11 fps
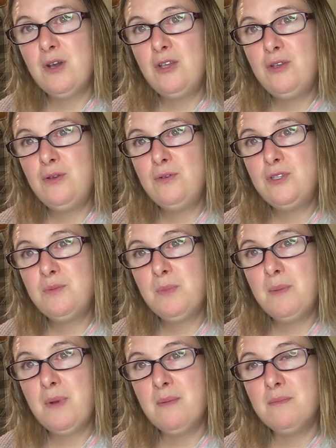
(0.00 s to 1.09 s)
I used
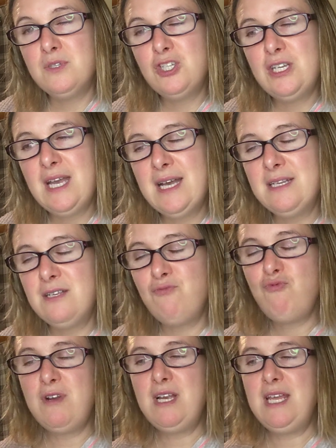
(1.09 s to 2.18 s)
my mum's. She had a
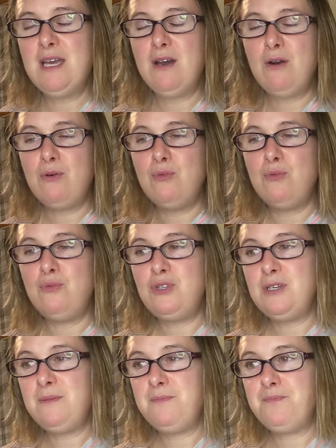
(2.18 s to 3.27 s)
really old
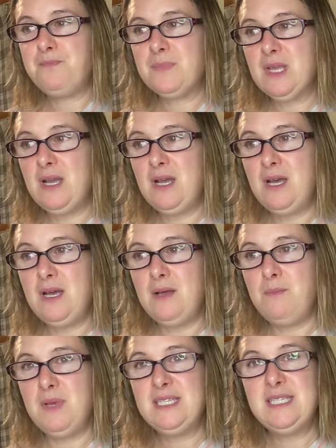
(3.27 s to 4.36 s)

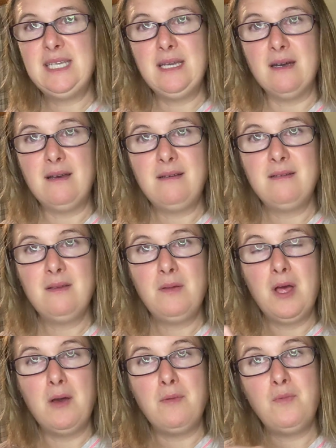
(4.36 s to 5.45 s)
Singer,
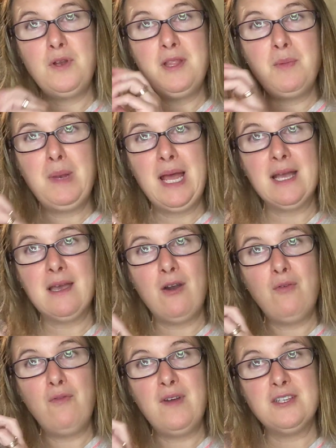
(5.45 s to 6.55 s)
one of the black
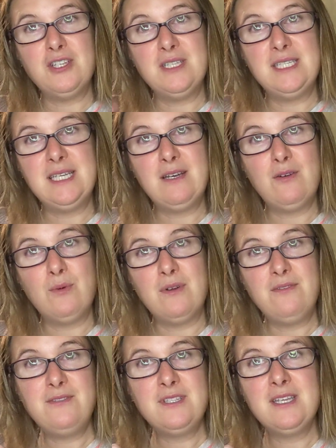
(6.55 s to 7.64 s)
old-fashioned Singer
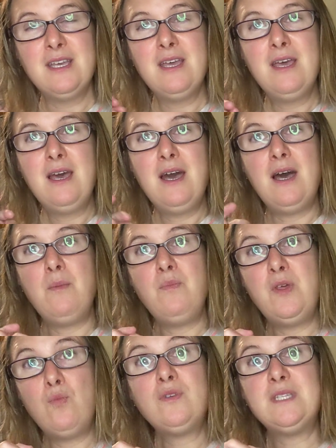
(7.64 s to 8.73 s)
ones,
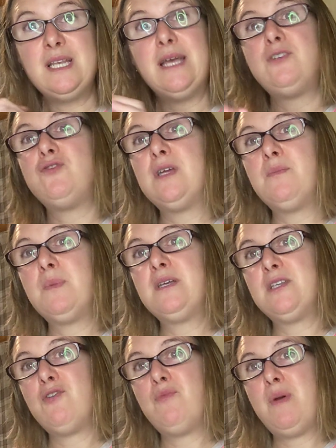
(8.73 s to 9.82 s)
that was electric,
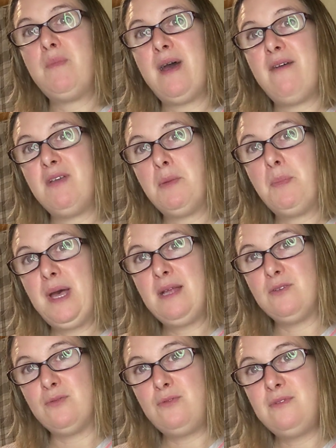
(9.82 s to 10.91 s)
because I remember having a
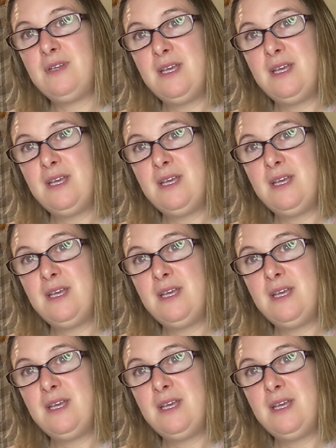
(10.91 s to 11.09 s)
paddle.